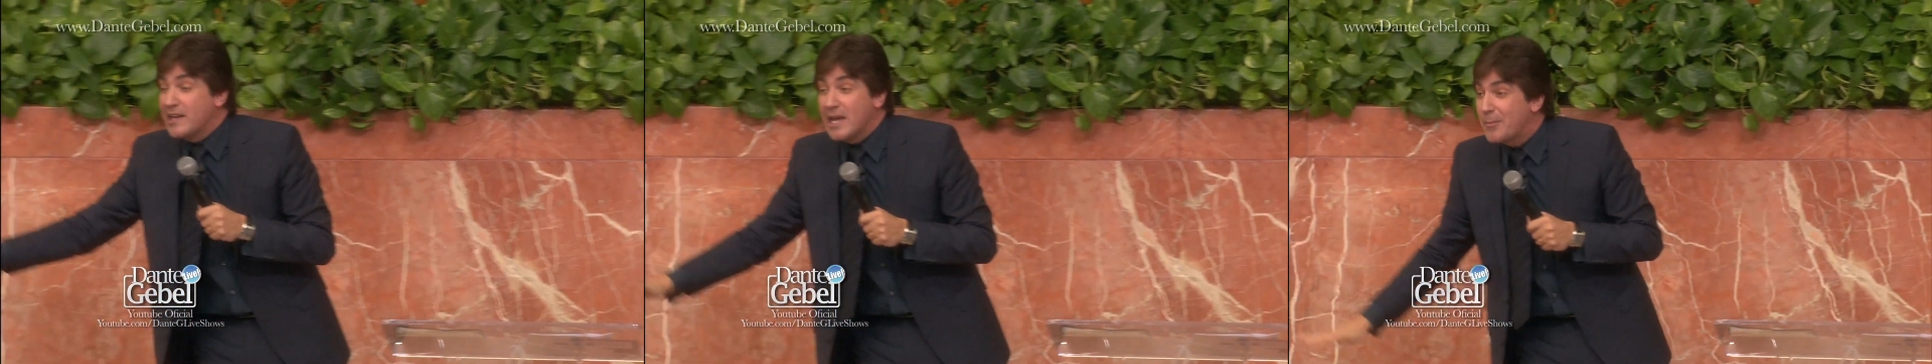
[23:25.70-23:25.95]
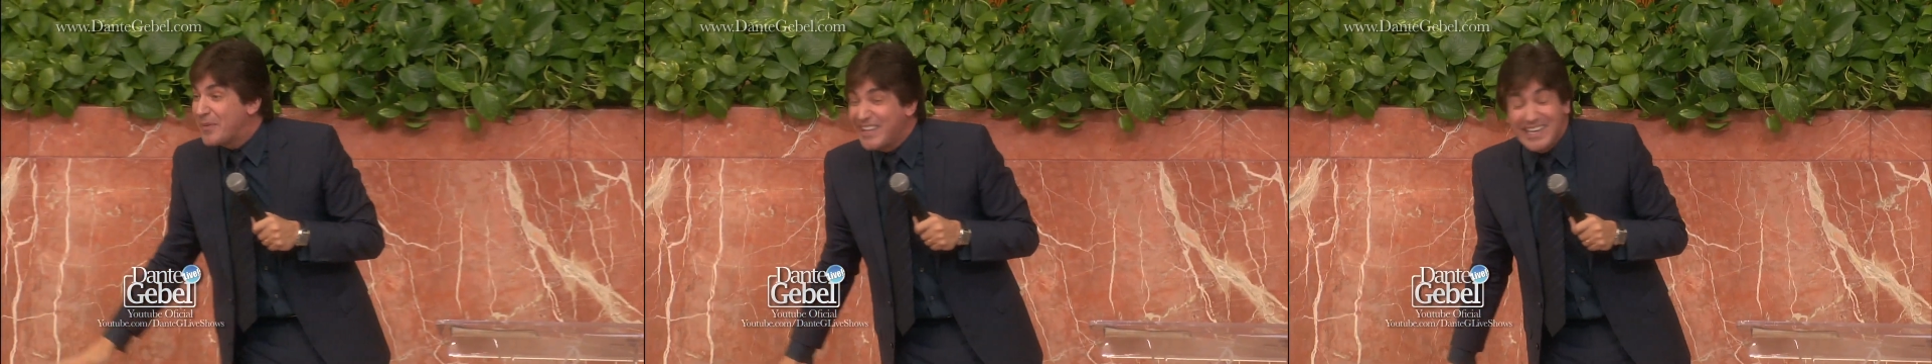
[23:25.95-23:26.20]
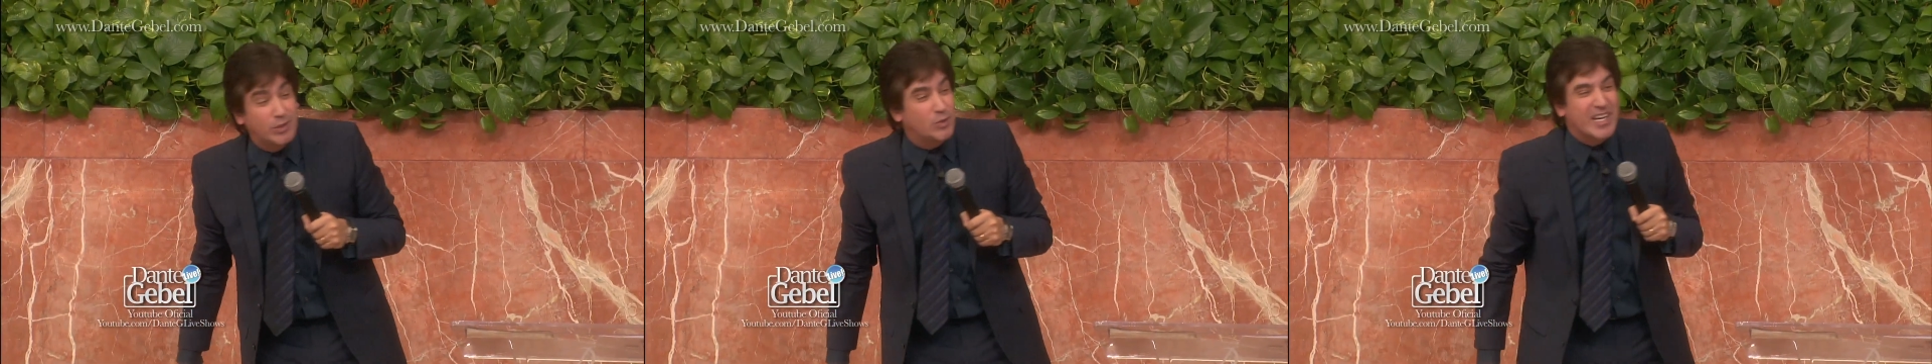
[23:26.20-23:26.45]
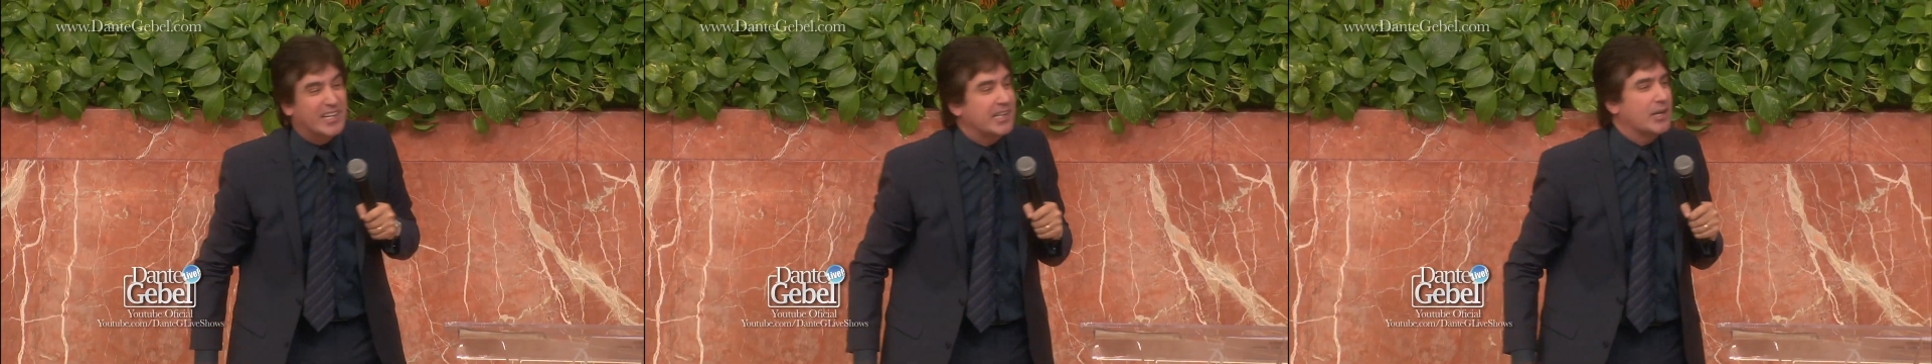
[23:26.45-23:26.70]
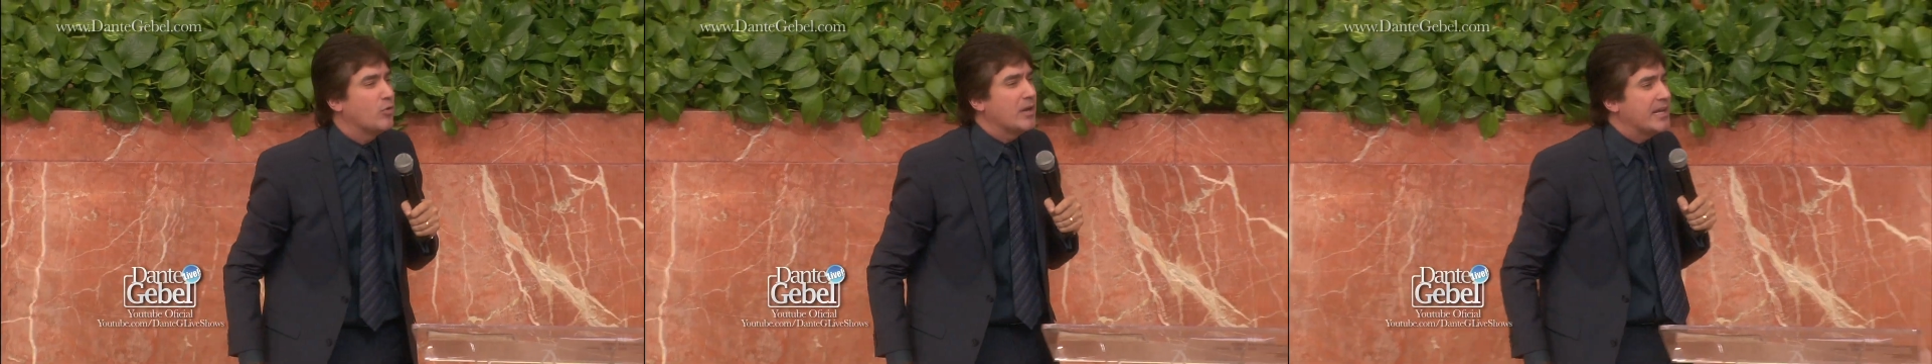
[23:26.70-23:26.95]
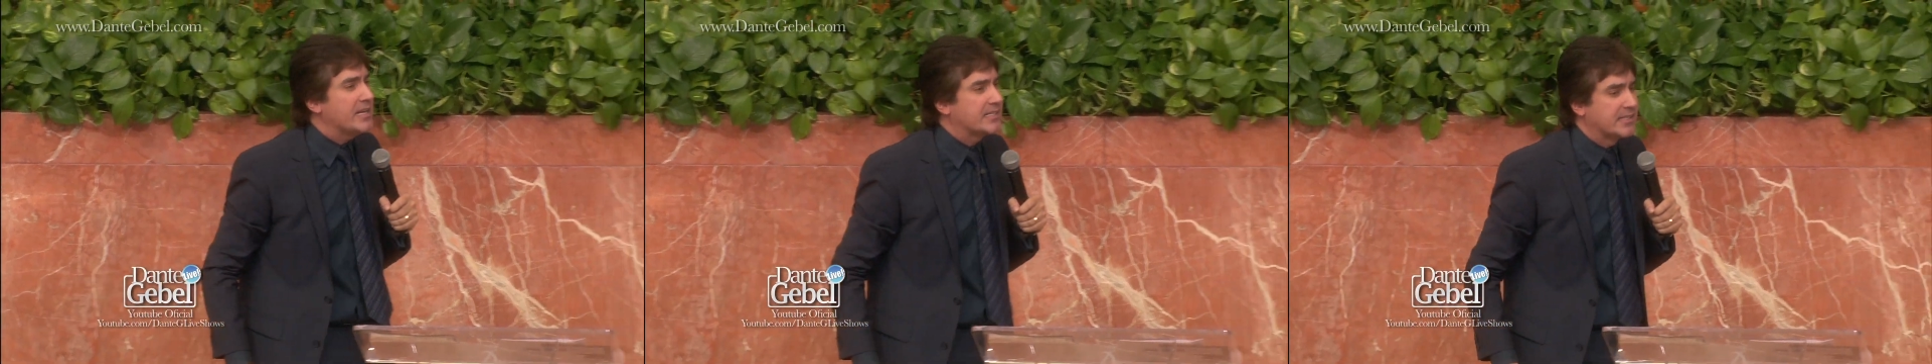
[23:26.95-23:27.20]
never ask for those
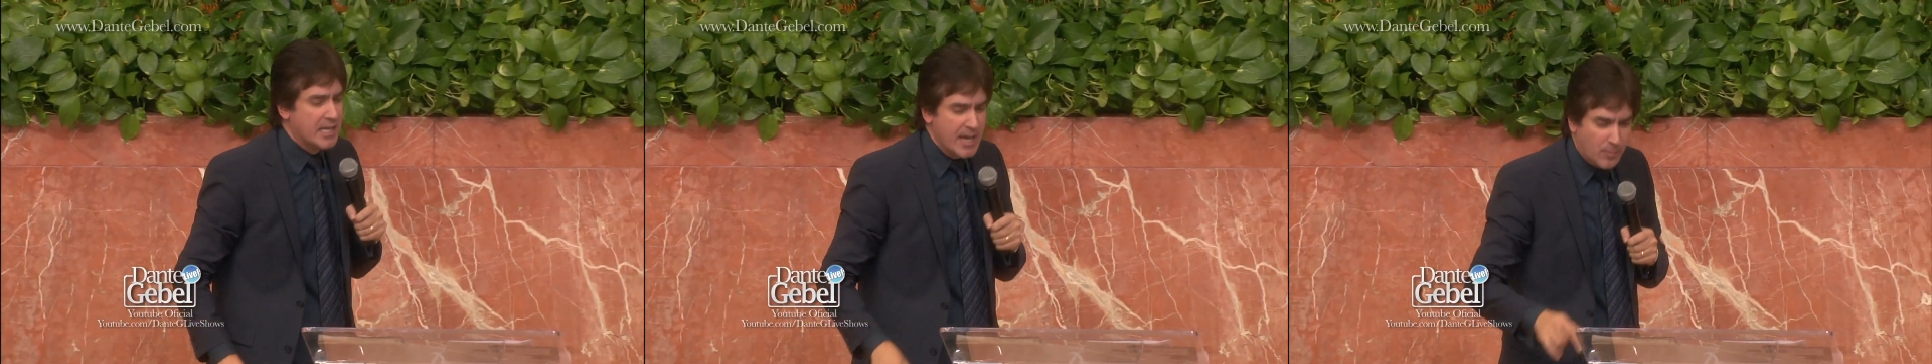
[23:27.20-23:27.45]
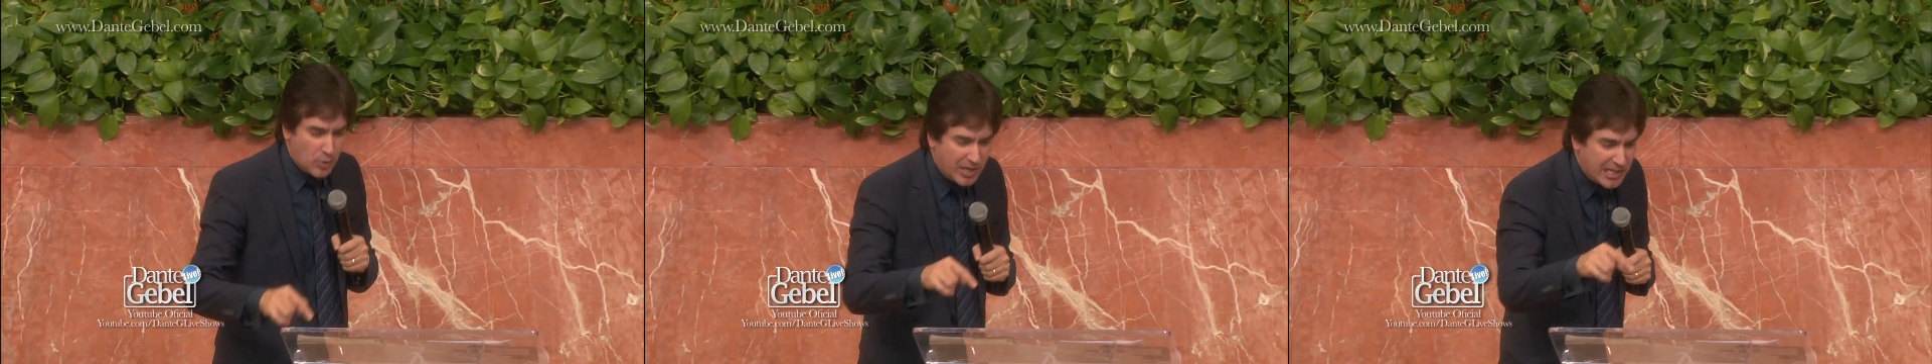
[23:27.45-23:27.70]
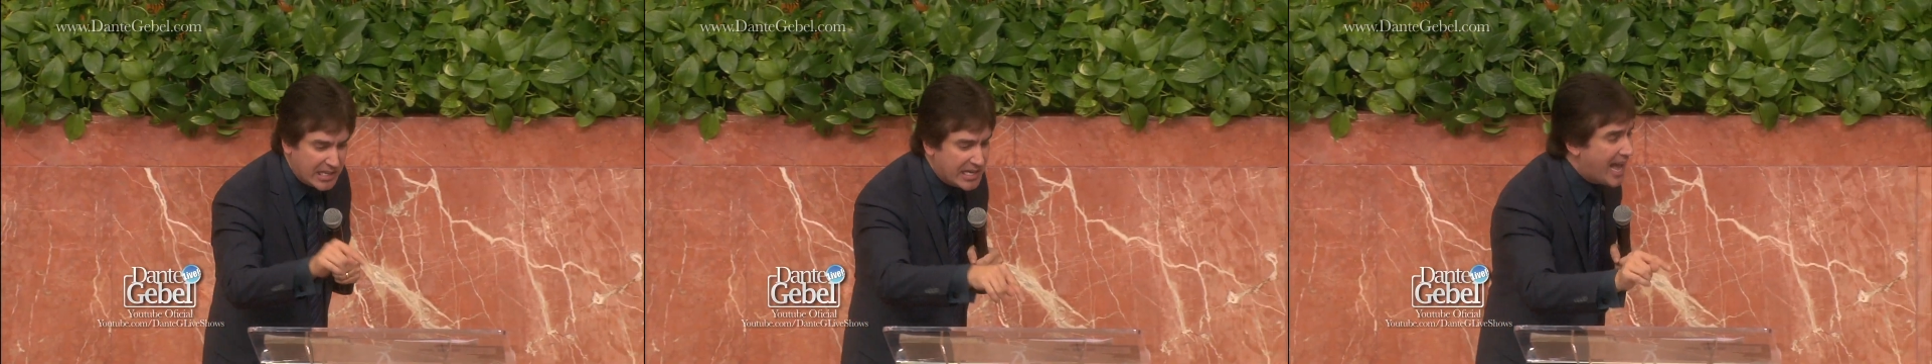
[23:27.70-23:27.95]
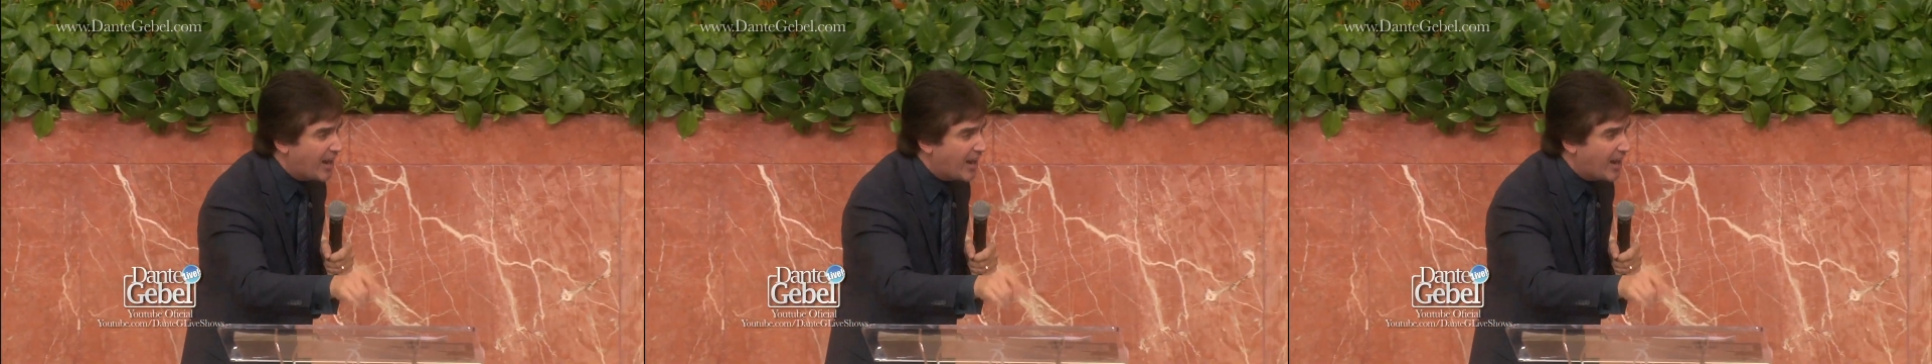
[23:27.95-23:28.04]
ridiculous things,